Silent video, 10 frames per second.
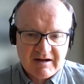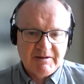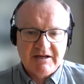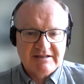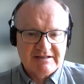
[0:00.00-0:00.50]

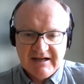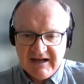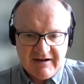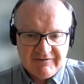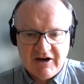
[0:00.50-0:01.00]
Because
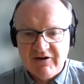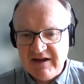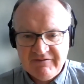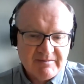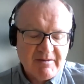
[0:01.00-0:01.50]
if they're
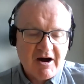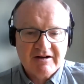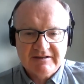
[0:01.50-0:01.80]
leaving the market,